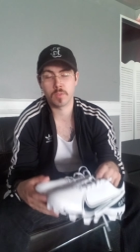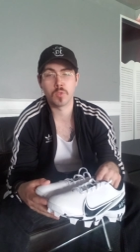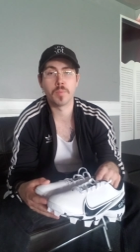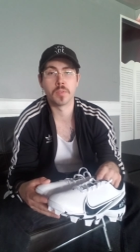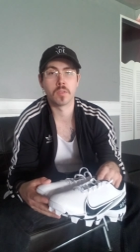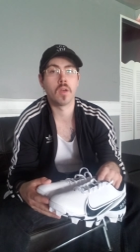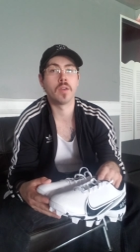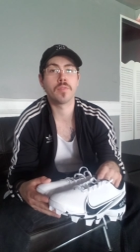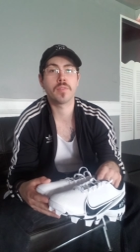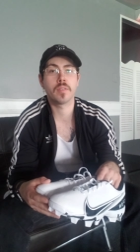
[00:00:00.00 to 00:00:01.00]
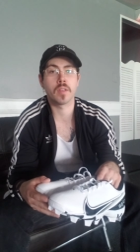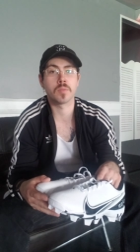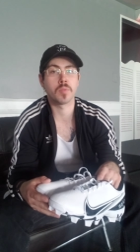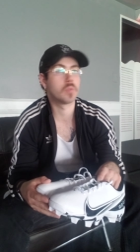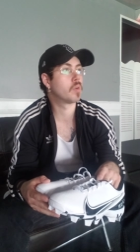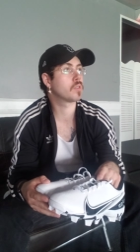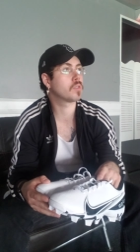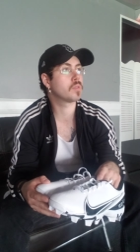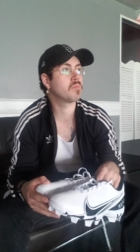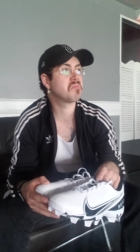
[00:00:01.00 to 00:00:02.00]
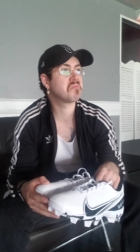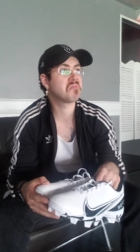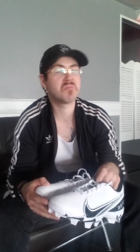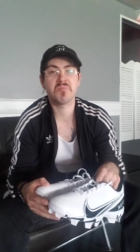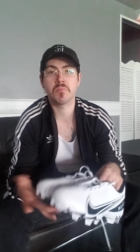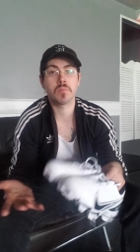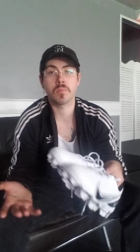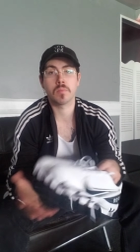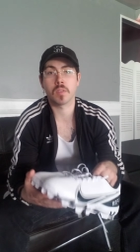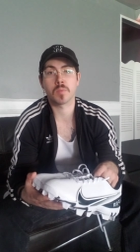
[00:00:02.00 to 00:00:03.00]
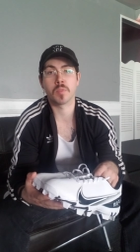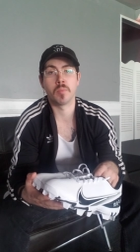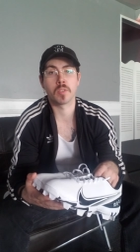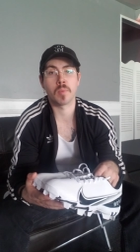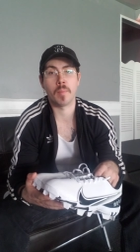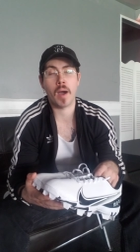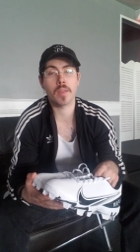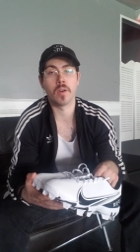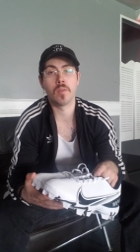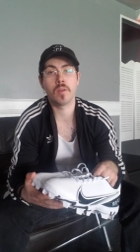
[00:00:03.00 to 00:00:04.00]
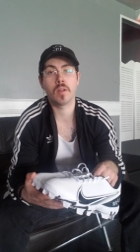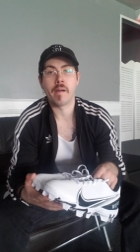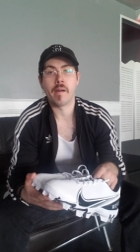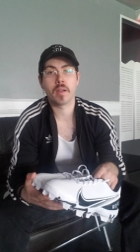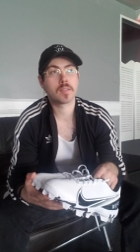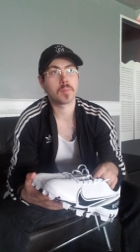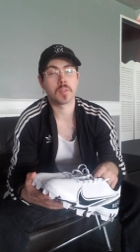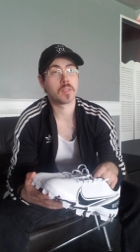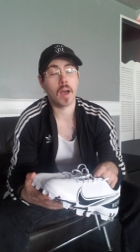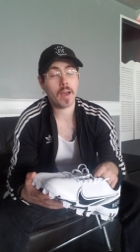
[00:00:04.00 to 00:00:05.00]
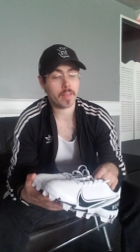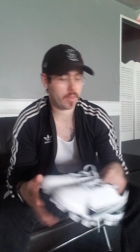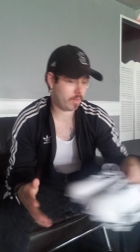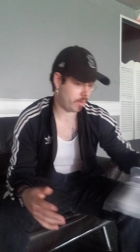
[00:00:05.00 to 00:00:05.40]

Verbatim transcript: Drip is life. That's pretty much, that's pretty much my motto except it's not.